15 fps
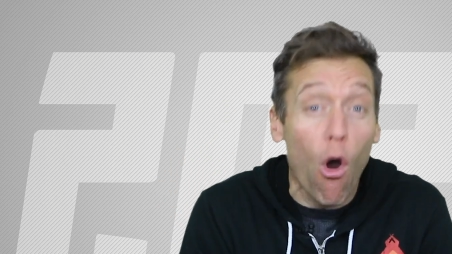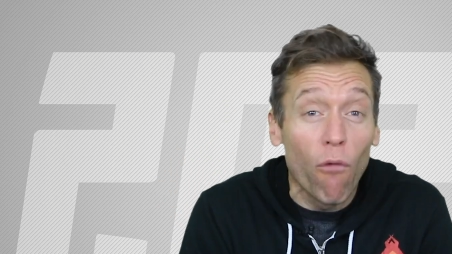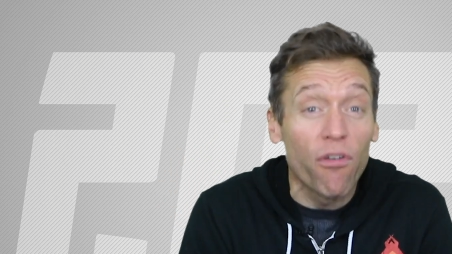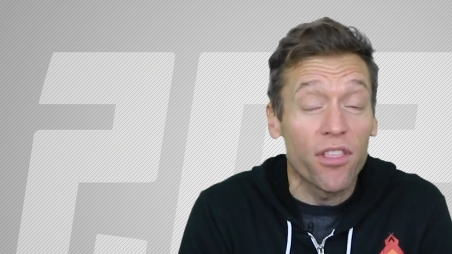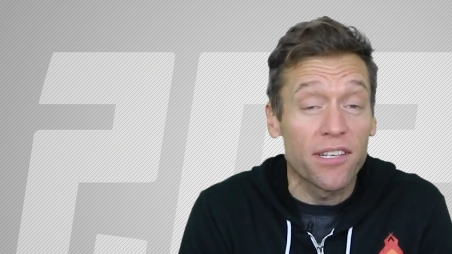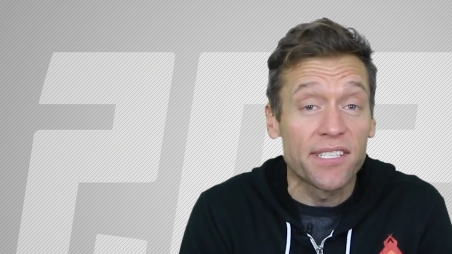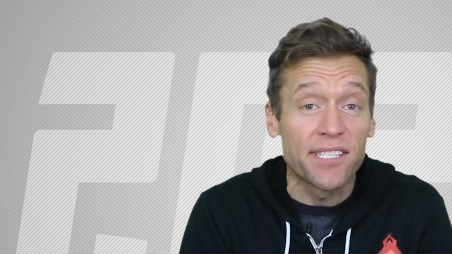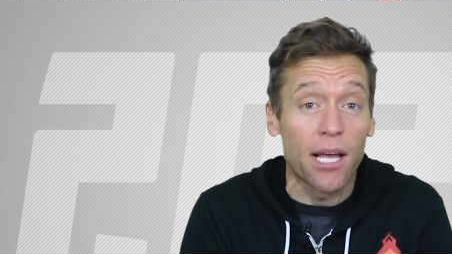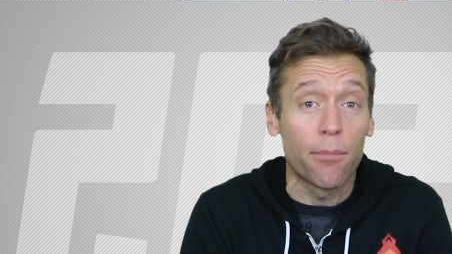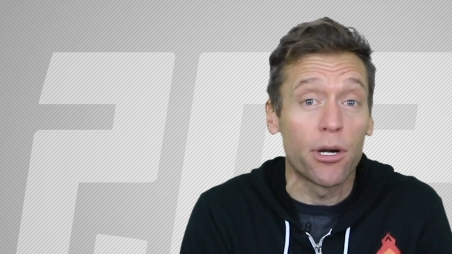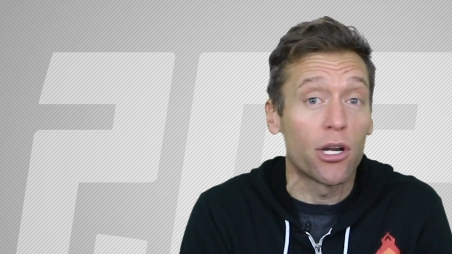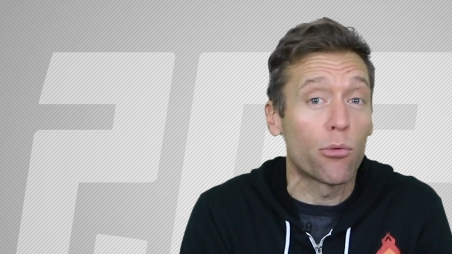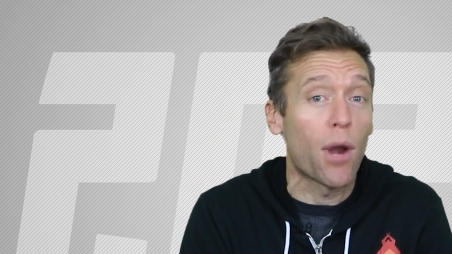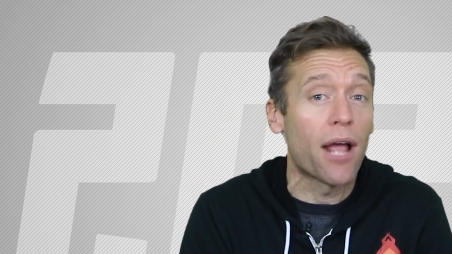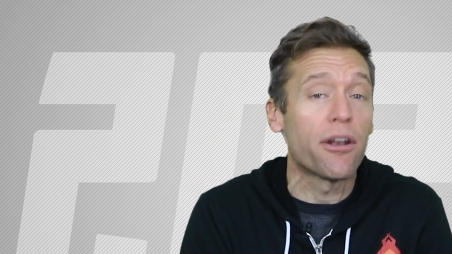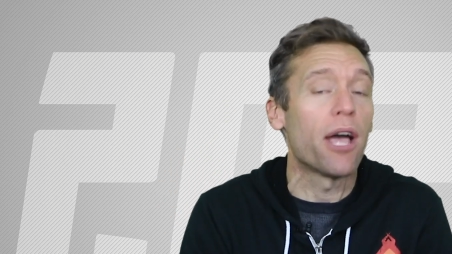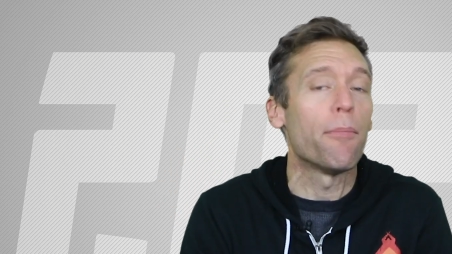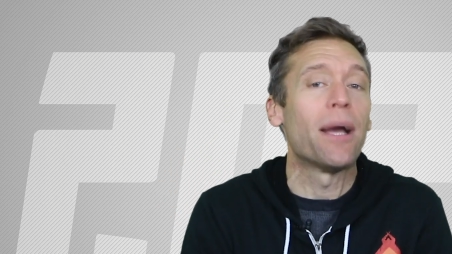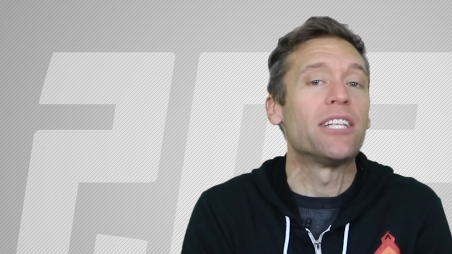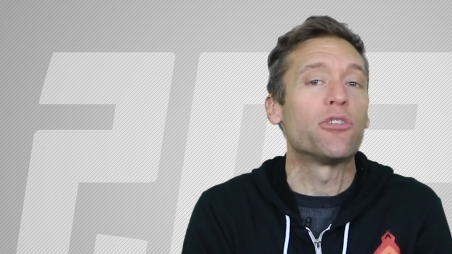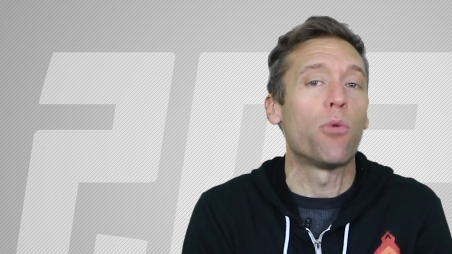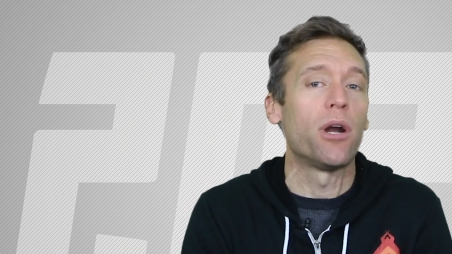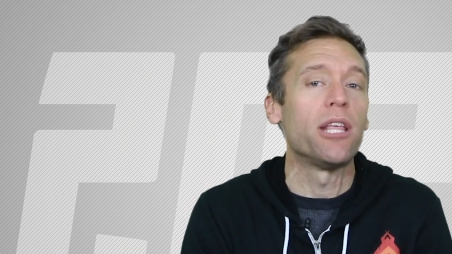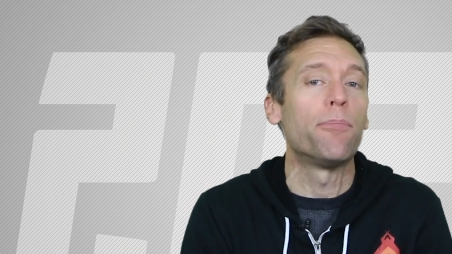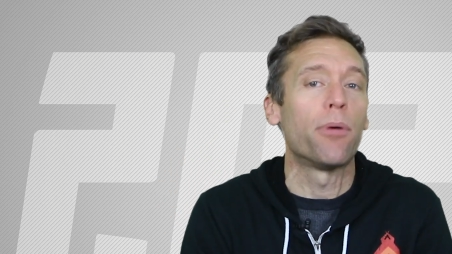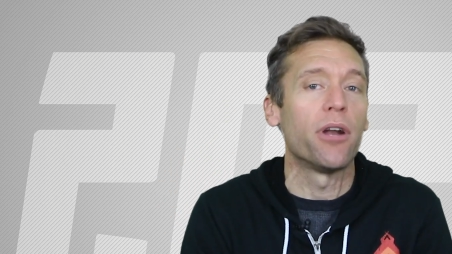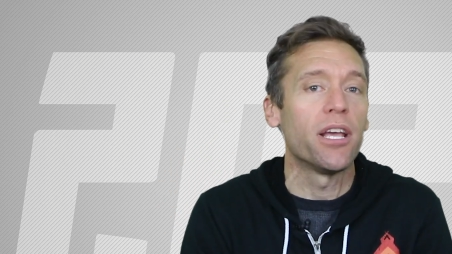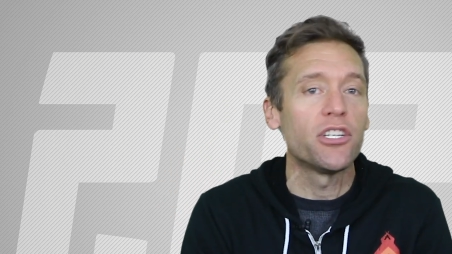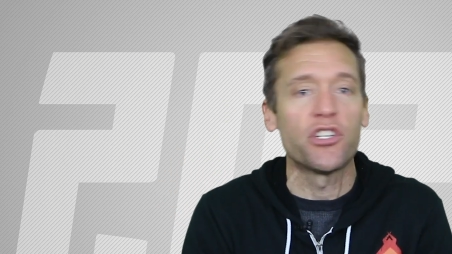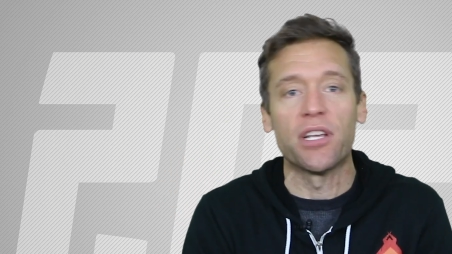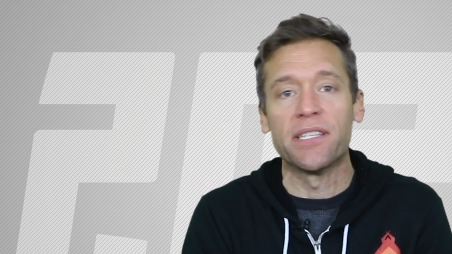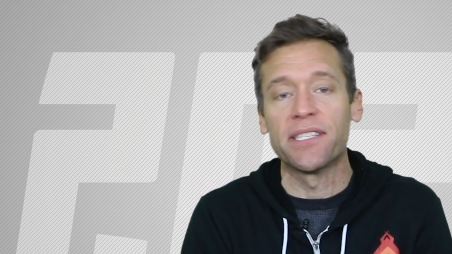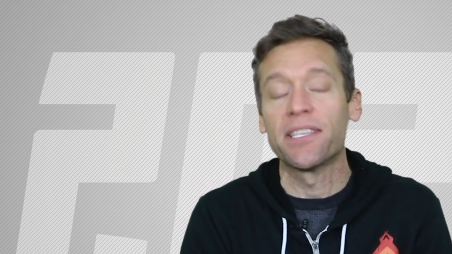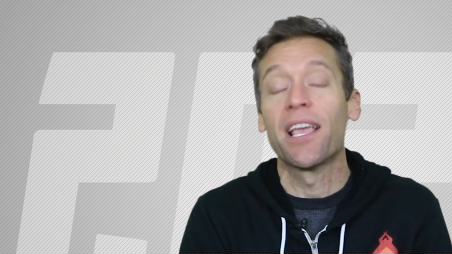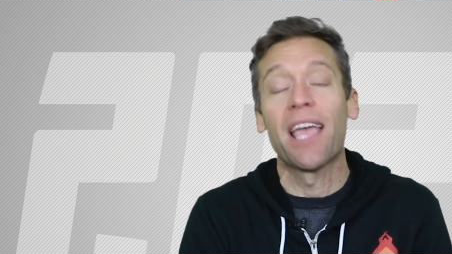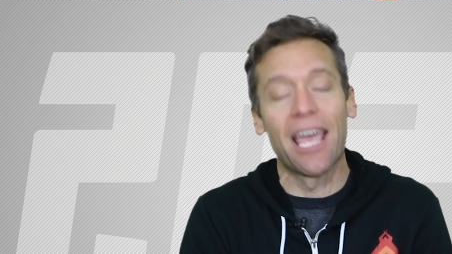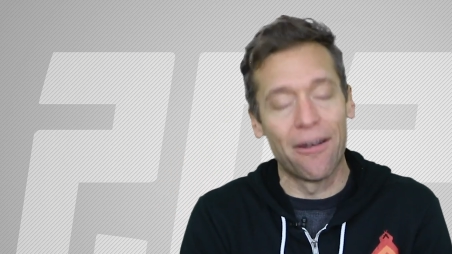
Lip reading: over the summer to round out my 20 predictions.